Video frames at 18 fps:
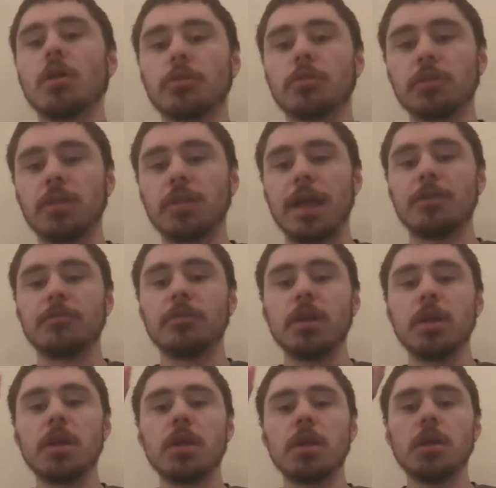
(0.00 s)

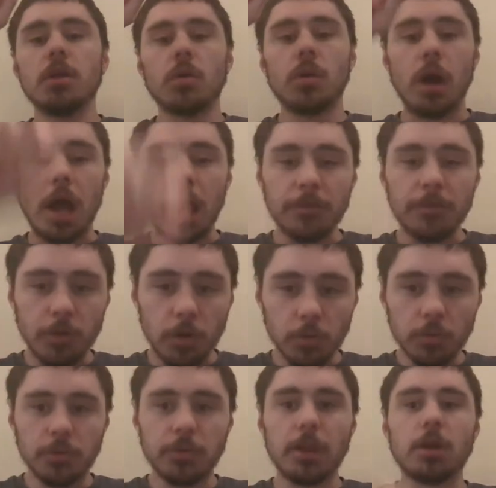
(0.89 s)
iPhones that are
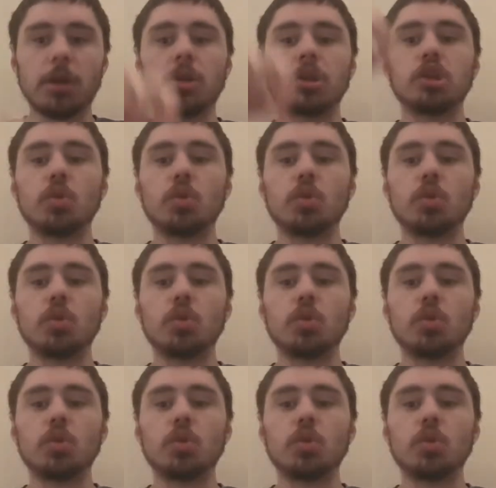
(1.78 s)
USB, that